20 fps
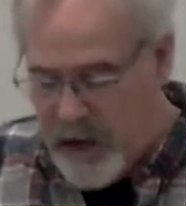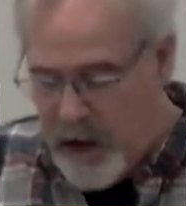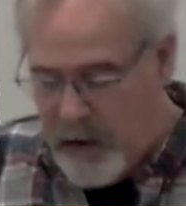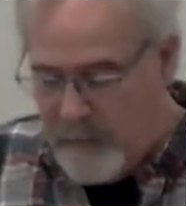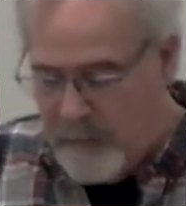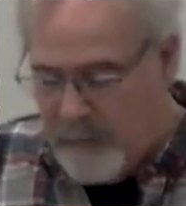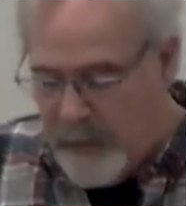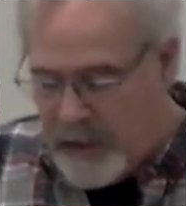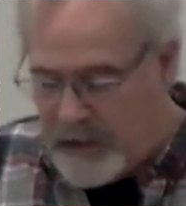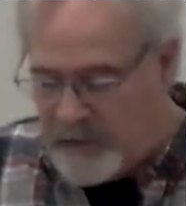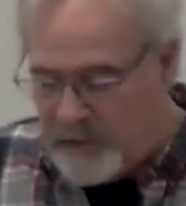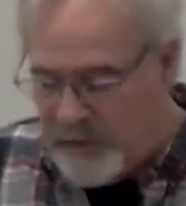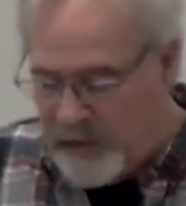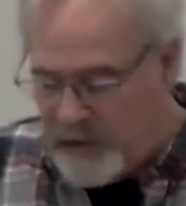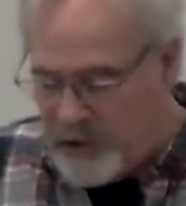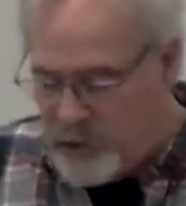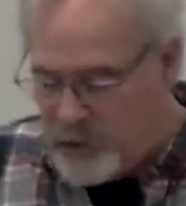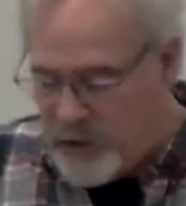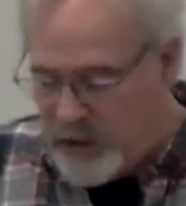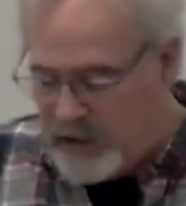must be
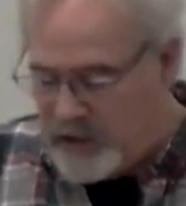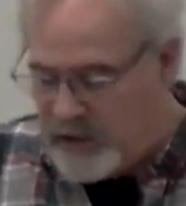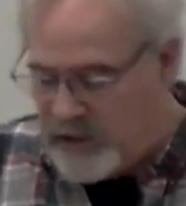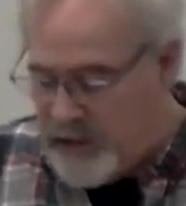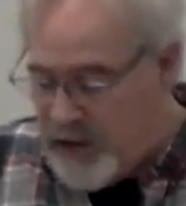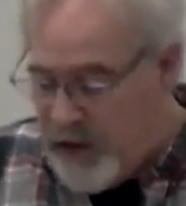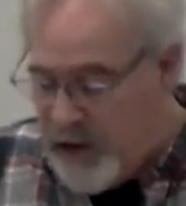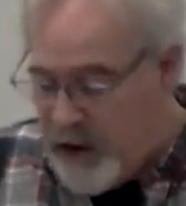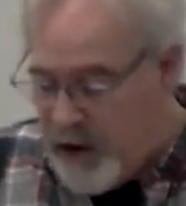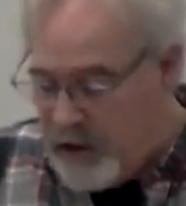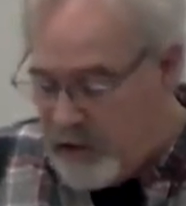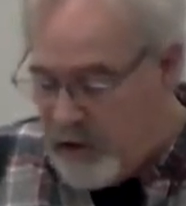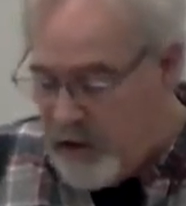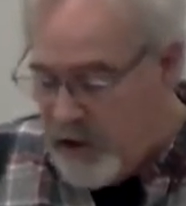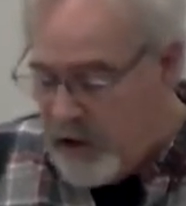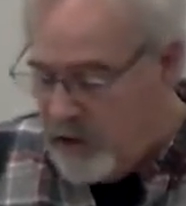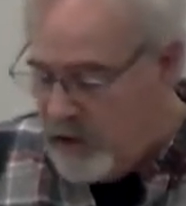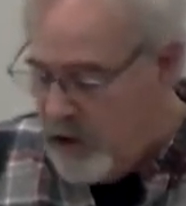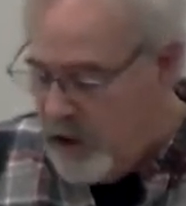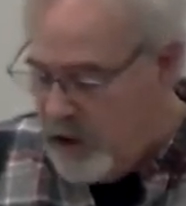addressed now,
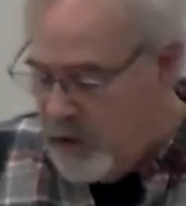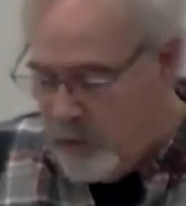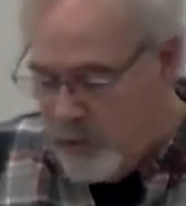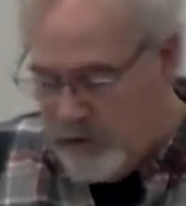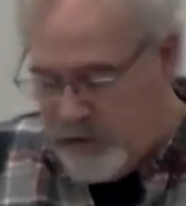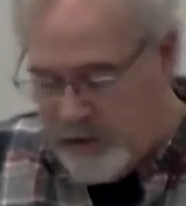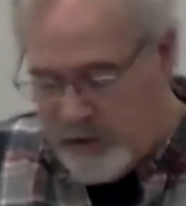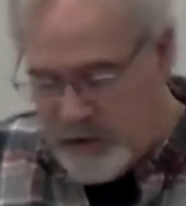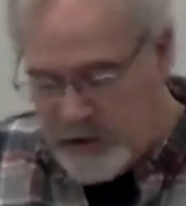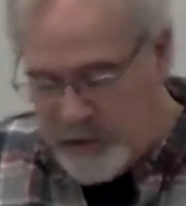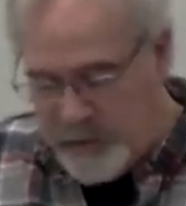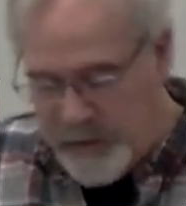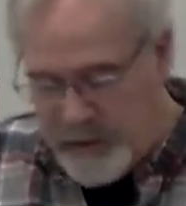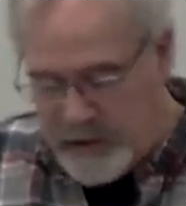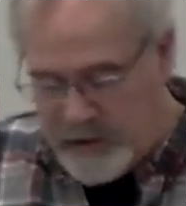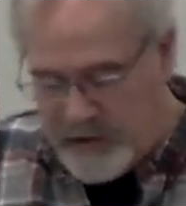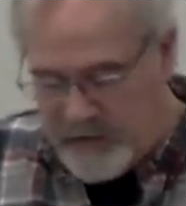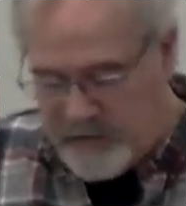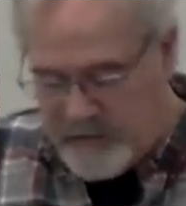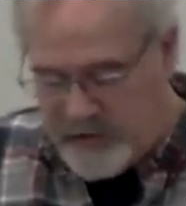not with
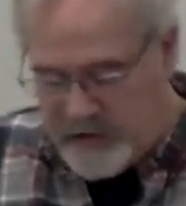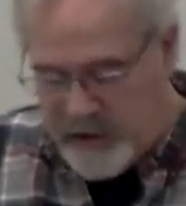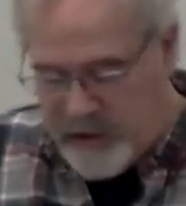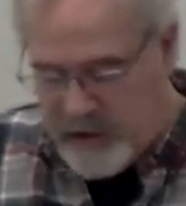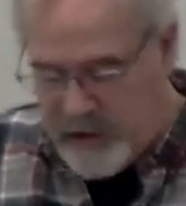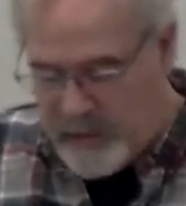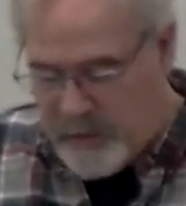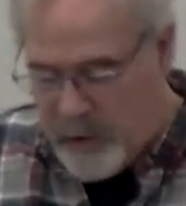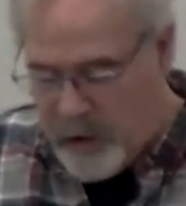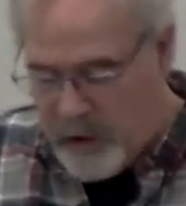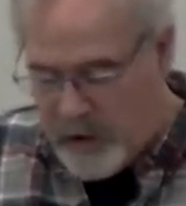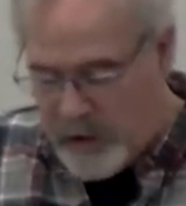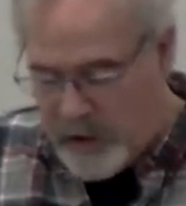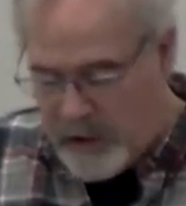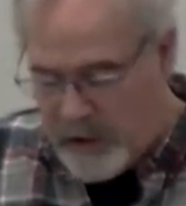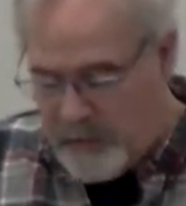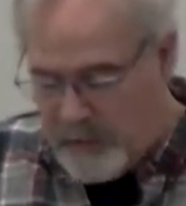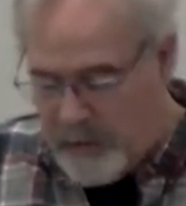expensive slick marketing,